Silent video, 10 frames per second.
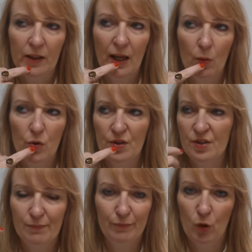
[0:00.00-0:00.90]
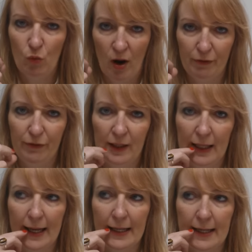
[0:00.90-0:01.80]
that was rough
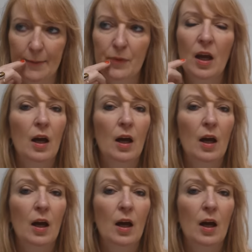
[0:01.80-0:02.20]
lately.